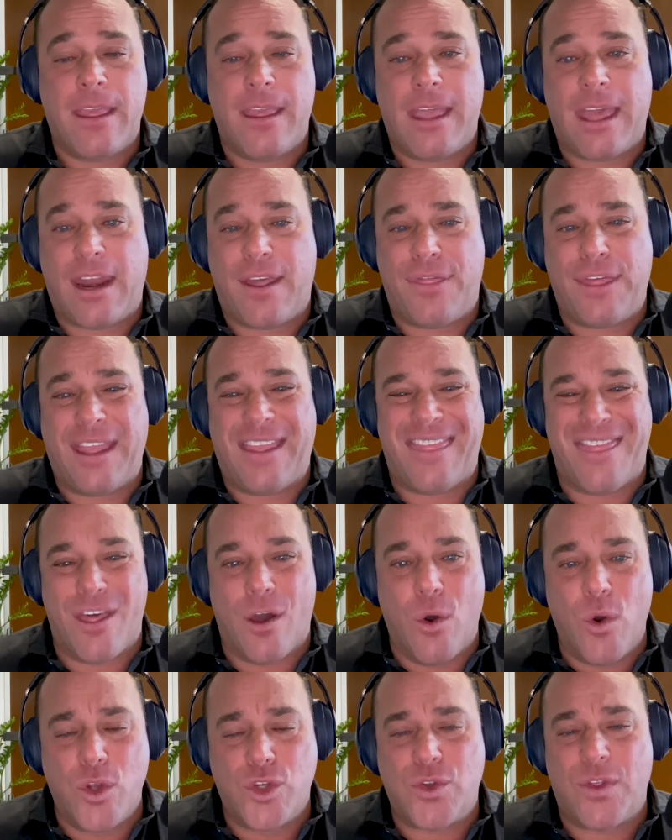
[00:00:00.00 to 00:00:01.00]
And I think
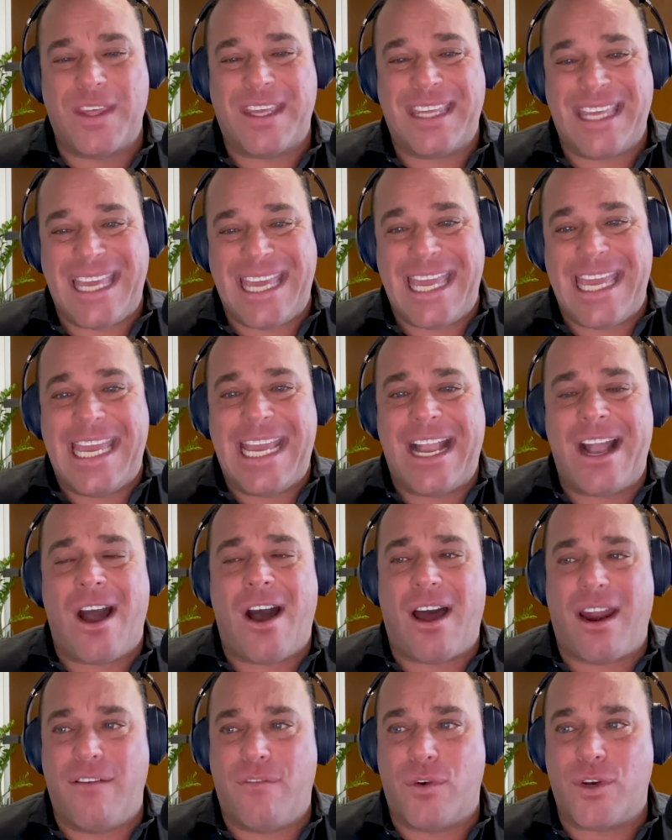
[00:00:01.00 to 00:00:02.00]
those are the key
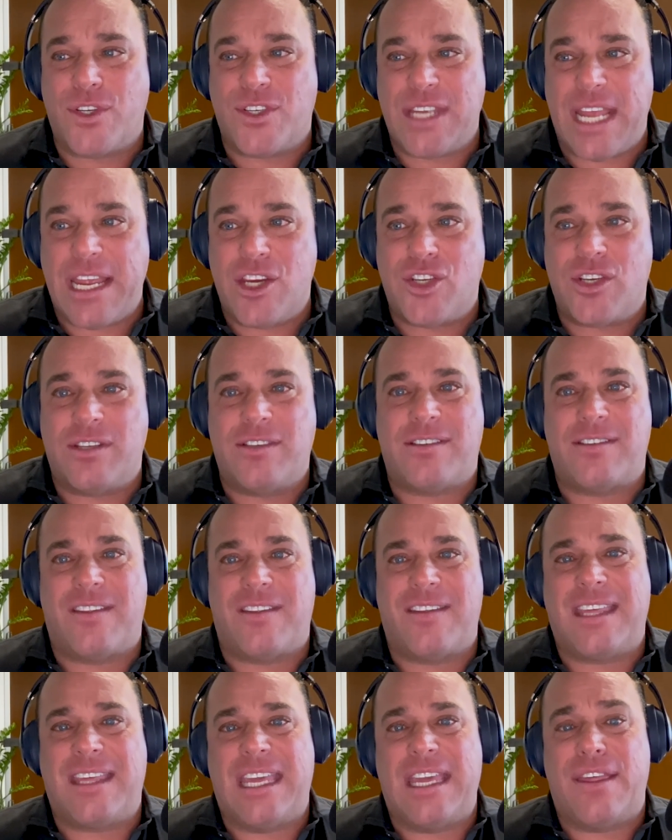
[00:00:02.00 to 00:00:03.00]
conversations and
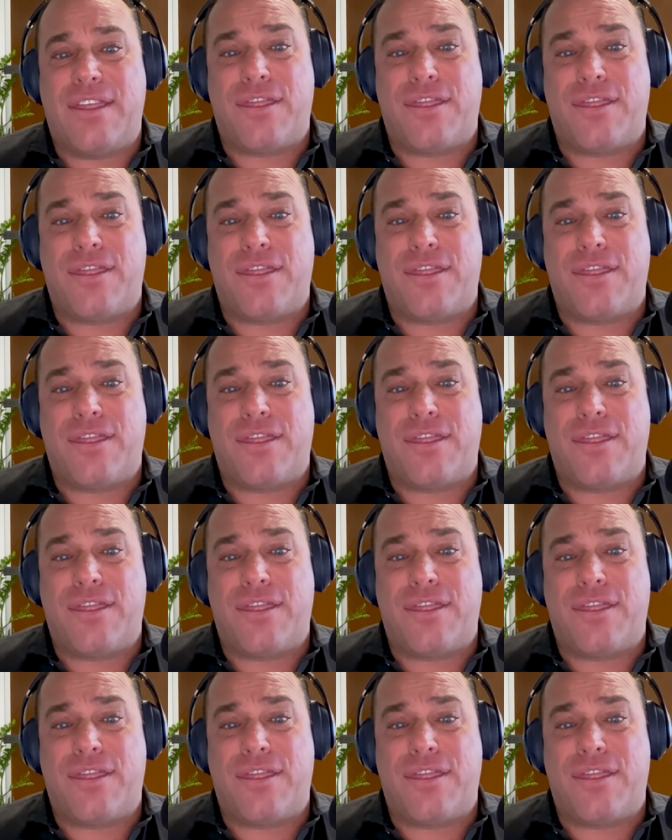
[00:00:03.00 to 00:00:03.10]
the key